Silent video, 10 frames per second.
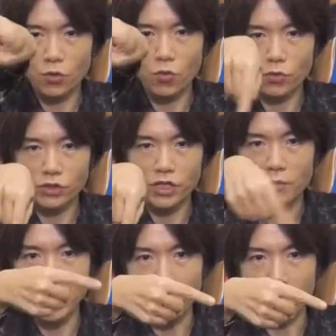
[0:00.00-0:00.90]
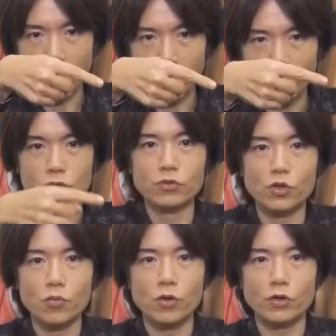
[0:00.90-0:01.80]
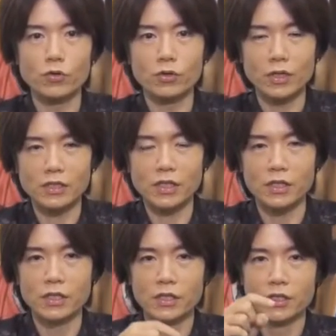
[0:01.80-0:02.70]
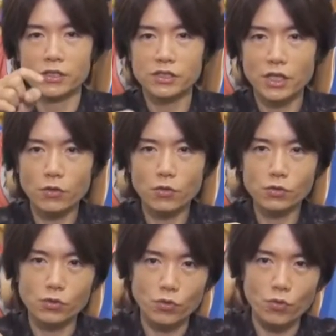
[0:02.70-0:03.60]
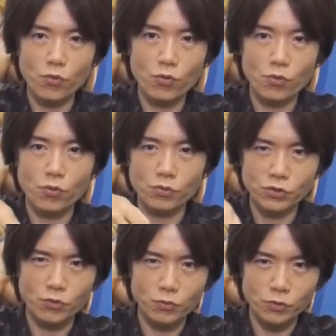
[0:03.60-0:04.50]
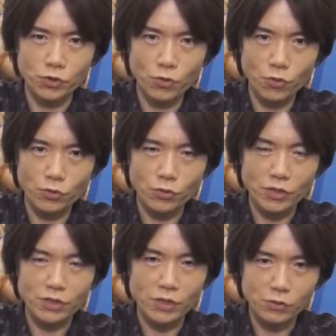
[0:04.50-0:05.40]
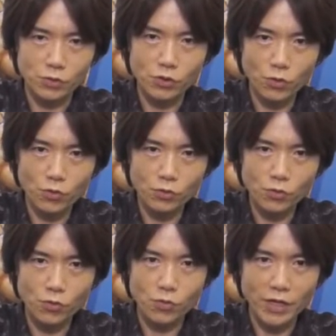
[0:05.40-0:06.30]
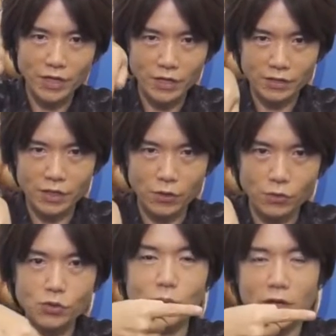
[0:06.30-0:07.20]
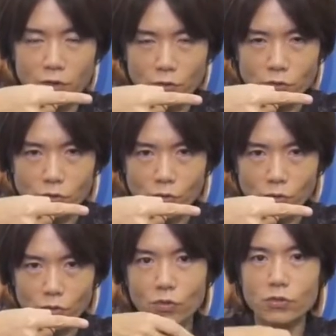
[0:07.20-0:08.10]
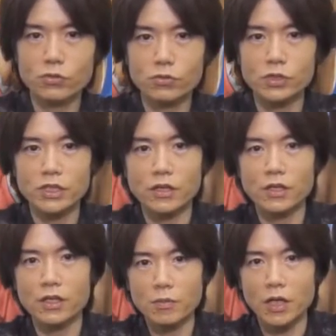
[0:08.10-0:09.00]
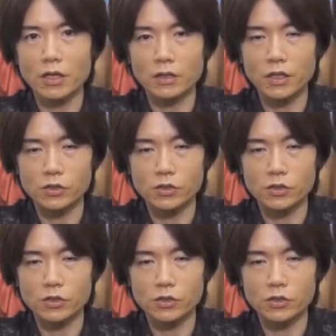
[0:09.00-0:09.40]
Down, side, down, forward. As long as you input the command downward, to the side, to the back, downward okay. again, and then forward, you should be fine.